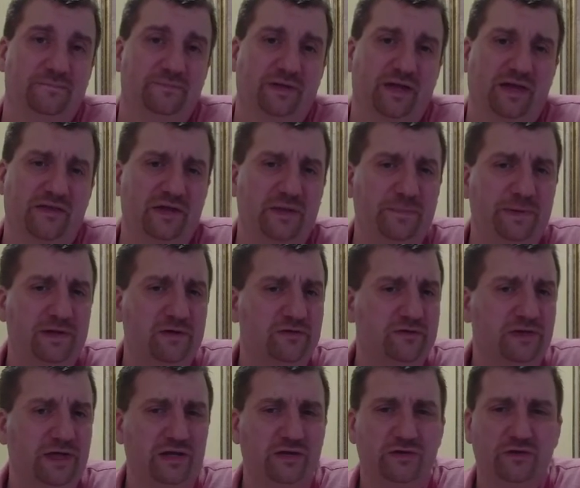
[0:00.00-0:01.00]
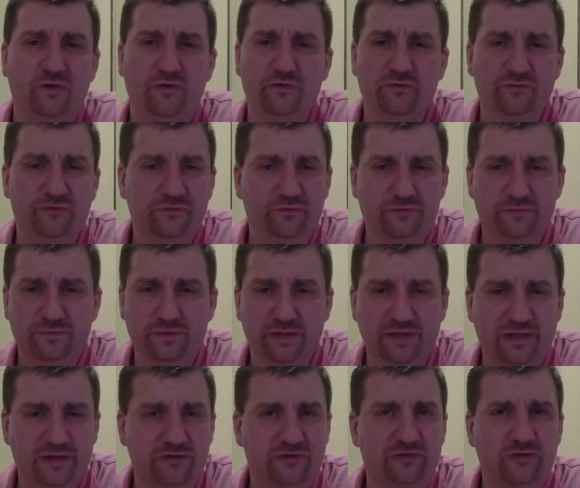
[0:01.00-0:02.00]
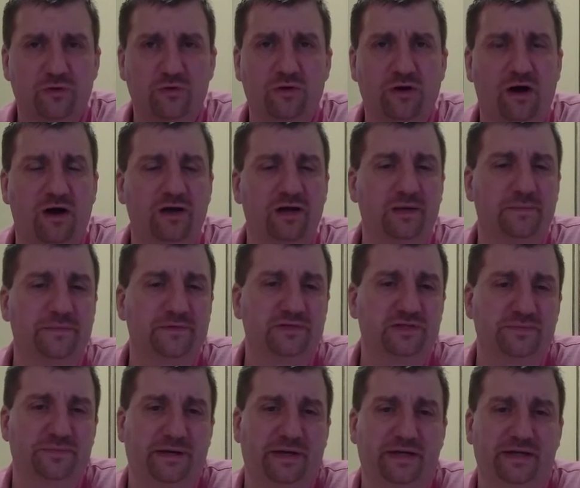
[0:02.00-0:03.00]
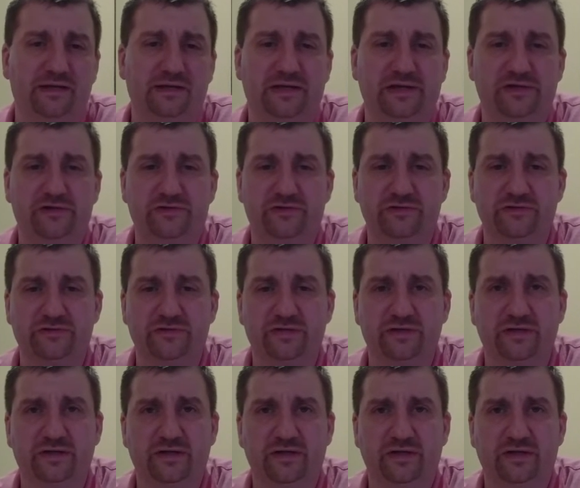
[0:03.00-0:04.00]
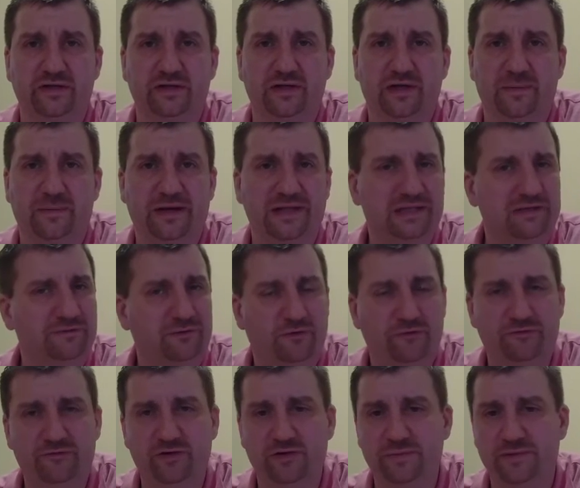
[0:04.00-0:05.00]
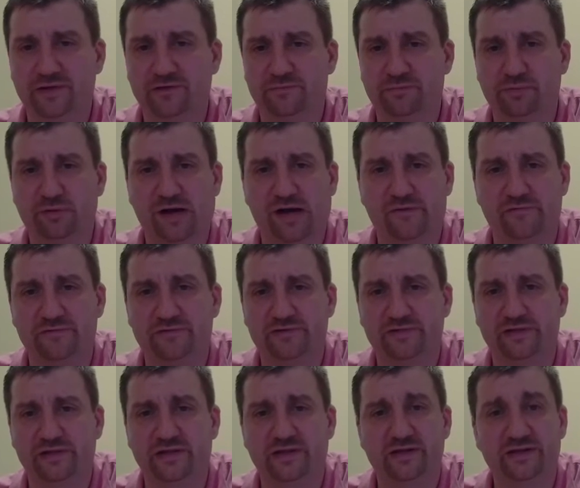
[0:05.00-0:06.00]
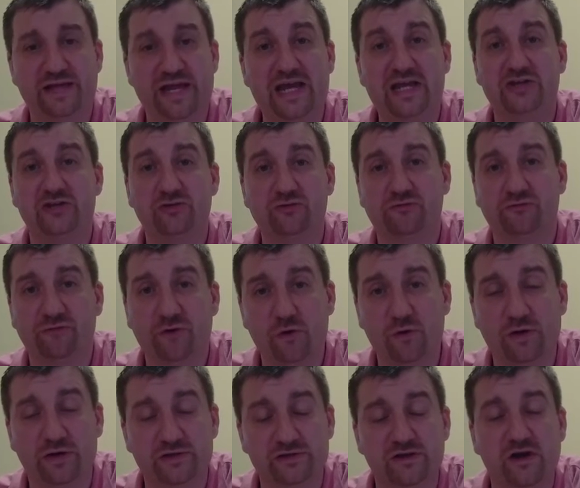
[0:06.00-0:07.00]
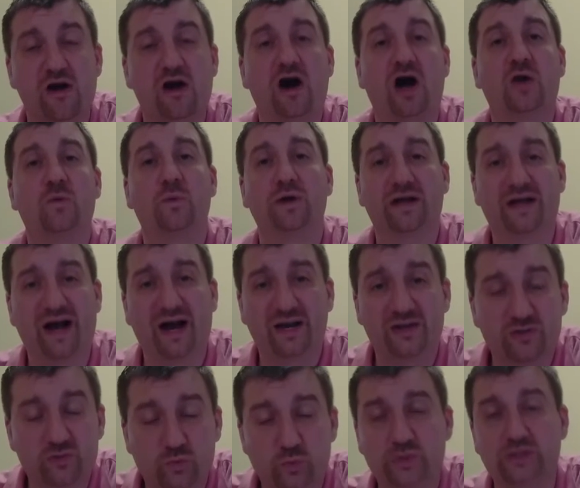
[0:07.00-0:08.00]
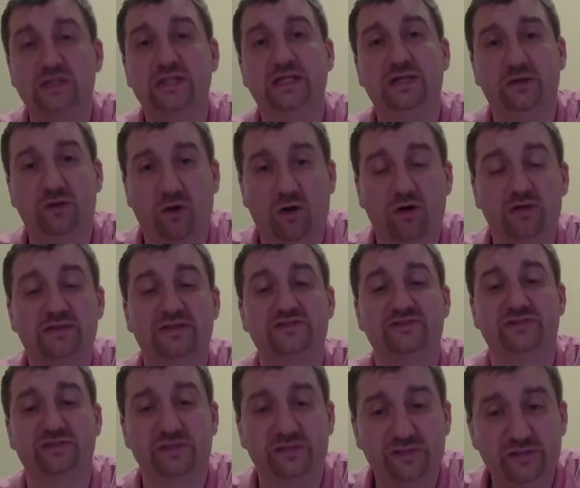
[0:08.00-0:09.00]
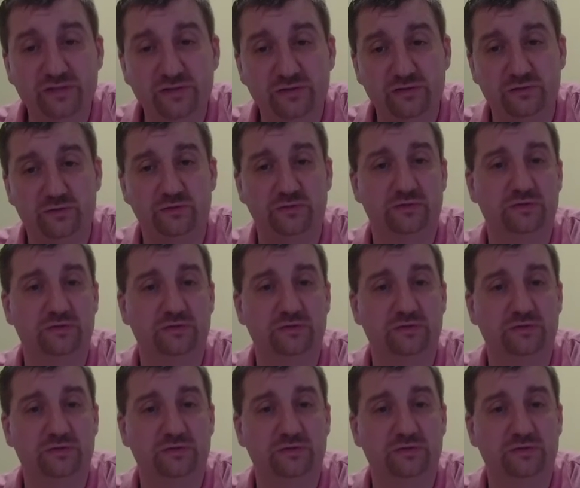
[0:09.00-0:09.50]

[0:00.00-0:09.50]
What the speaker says: I think Peter's saying, don't get so caught up in speculations about the fulfillment of prophecy that it takes your focus on what God has really called us to do.